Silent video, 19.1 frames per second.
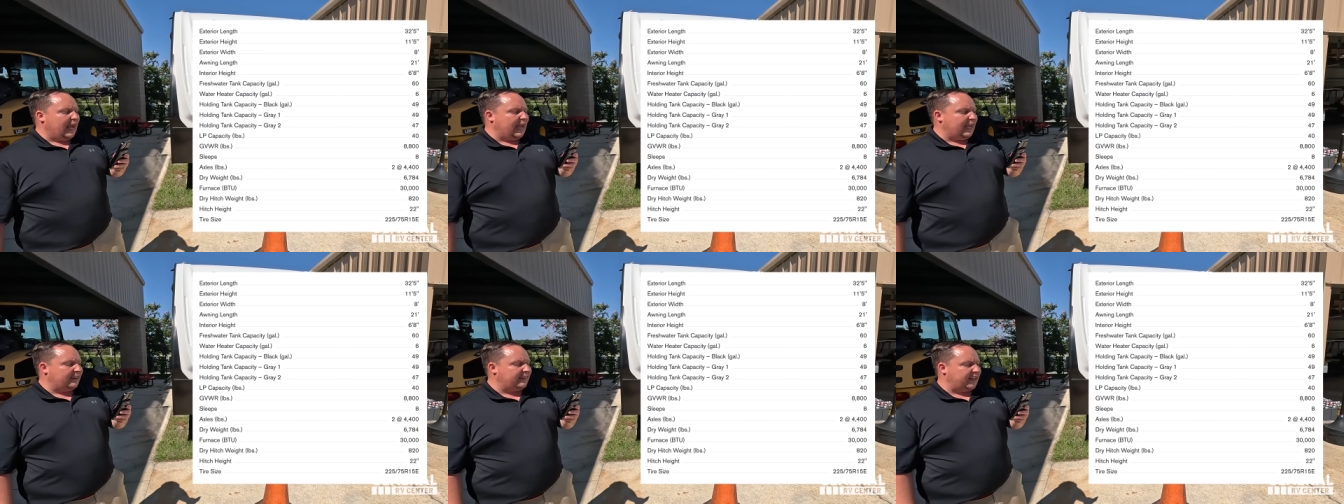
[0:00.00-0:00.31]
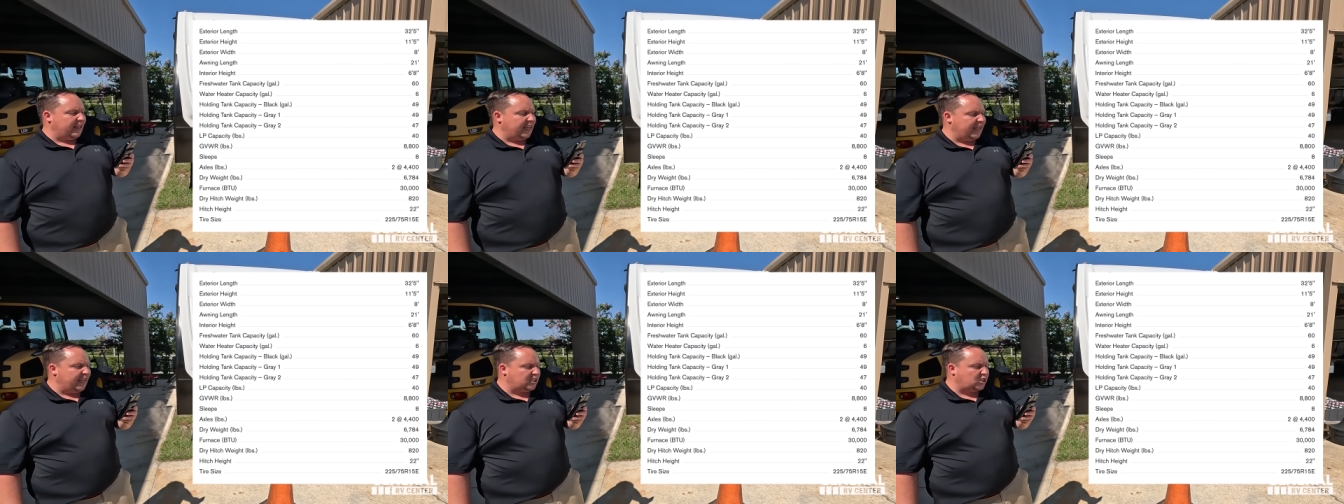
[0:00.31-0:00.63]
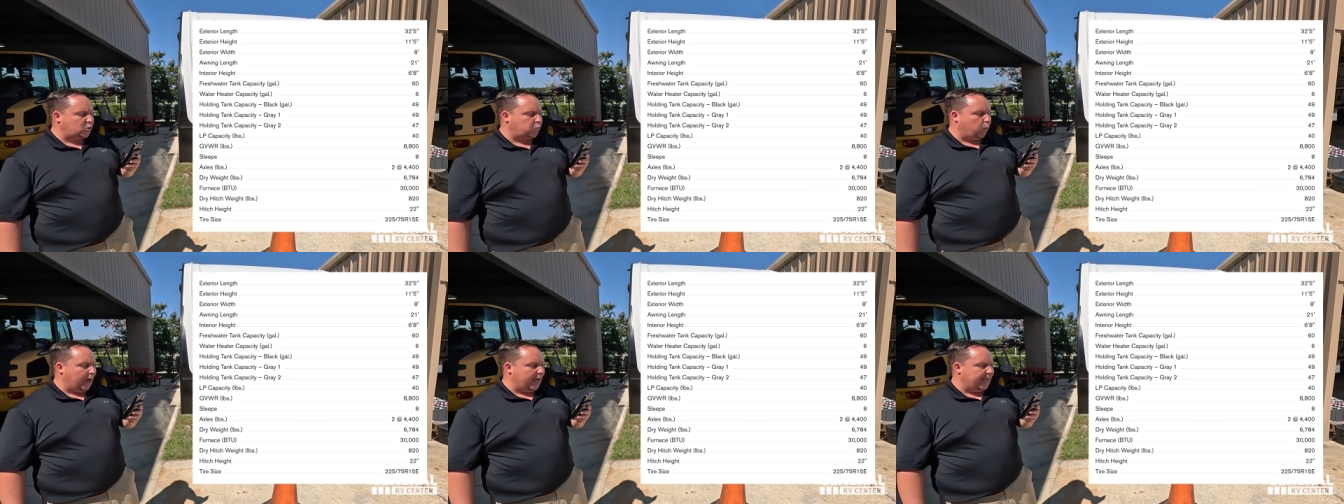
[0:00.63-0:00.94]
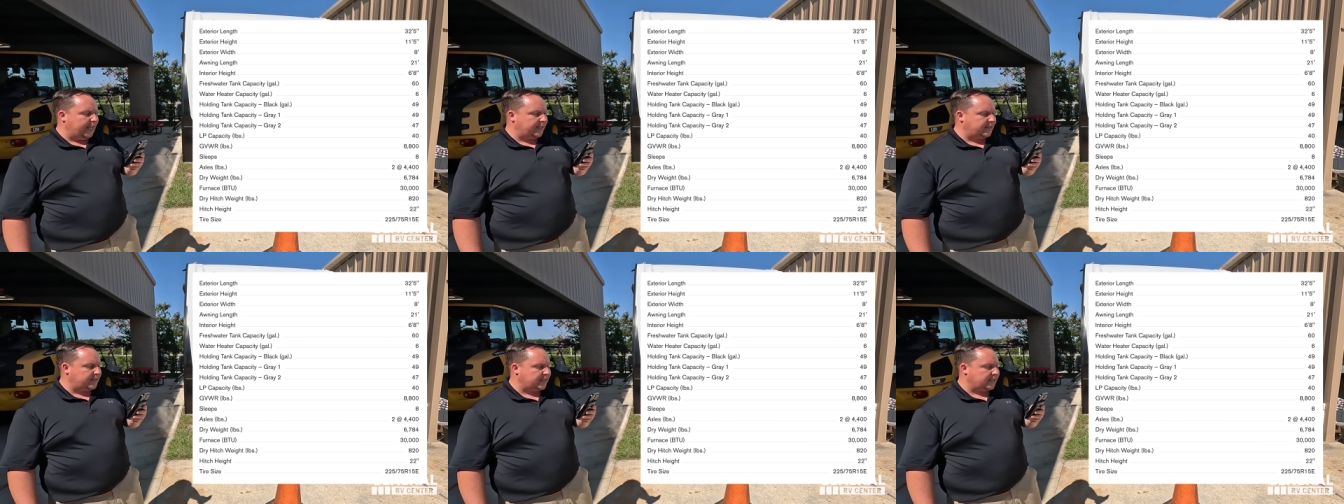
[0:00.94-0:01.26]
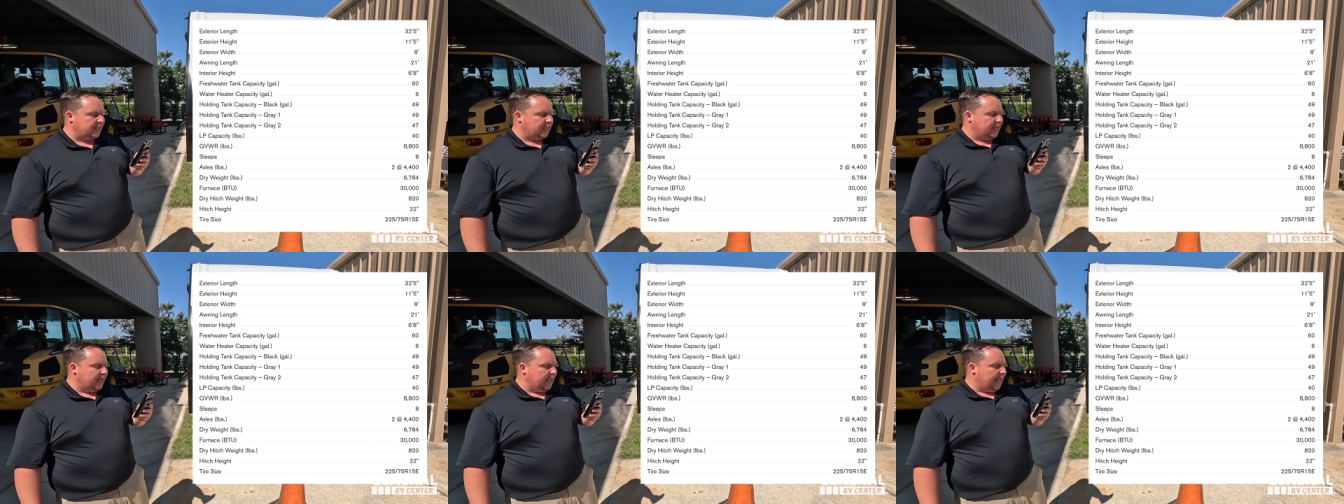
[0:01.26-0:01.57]
and the hitch weight
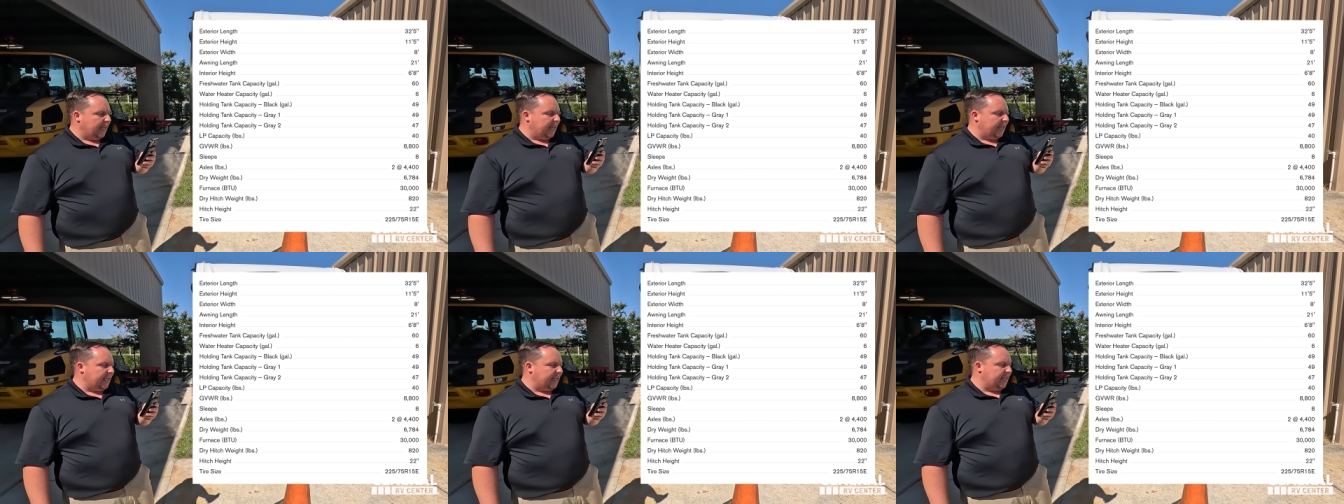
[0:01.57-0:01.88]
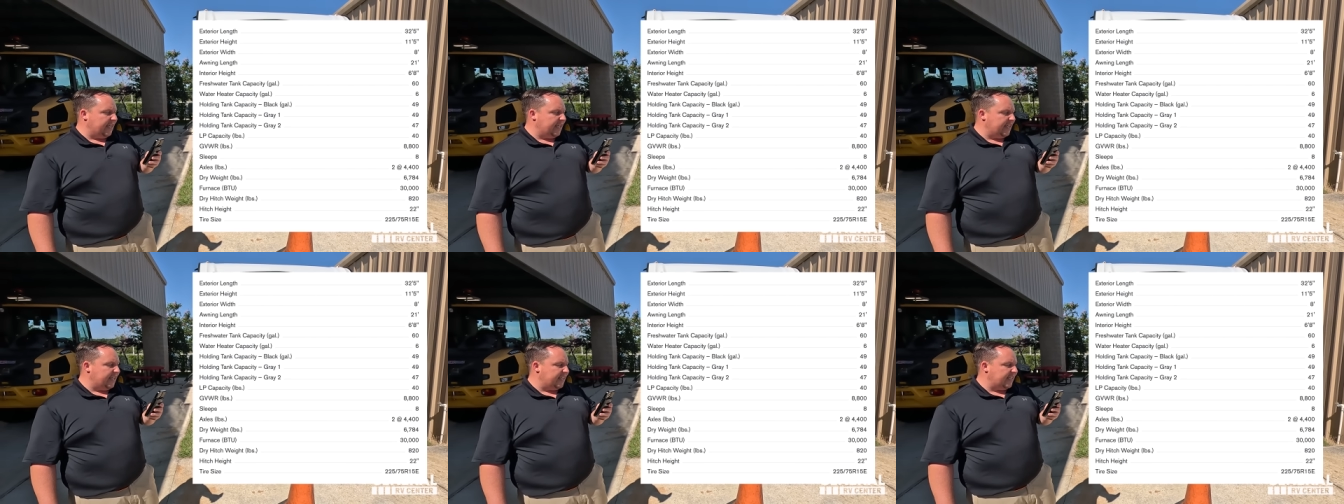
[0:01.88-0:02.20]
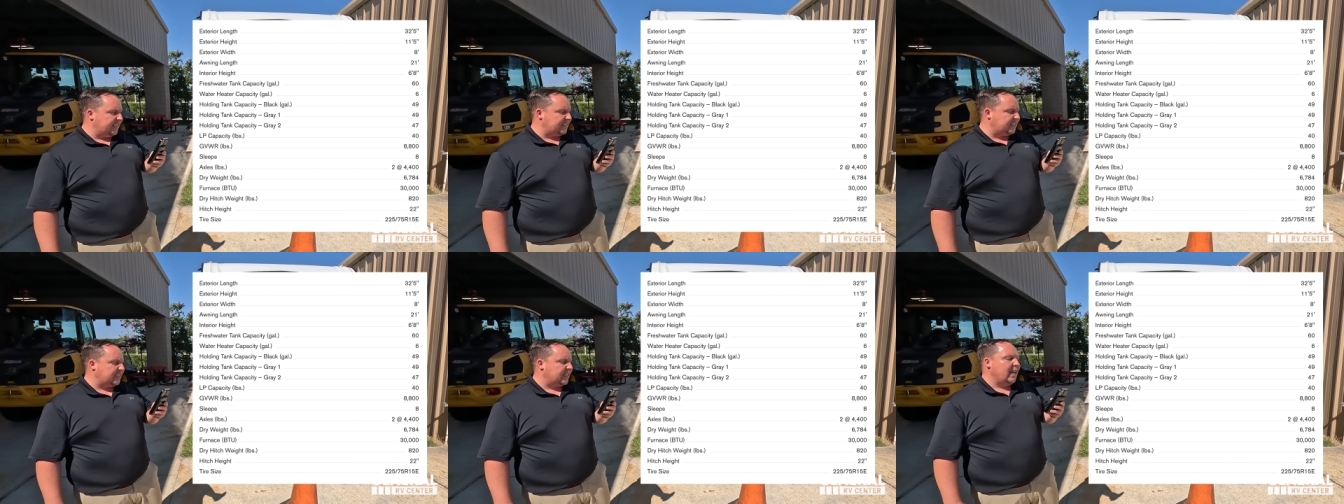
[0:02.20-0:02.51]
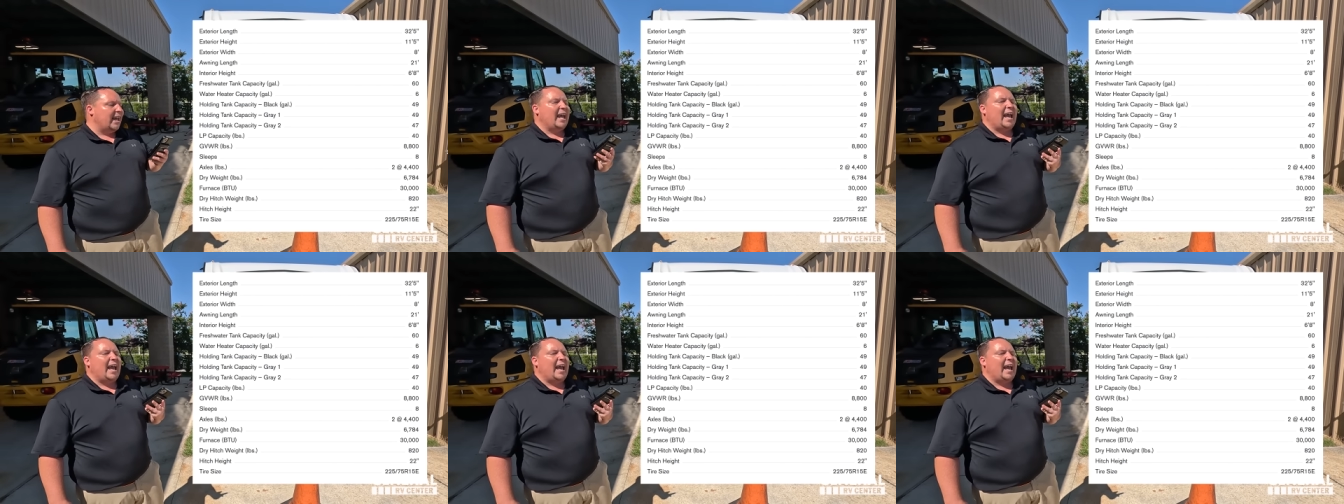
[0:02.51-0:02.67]
is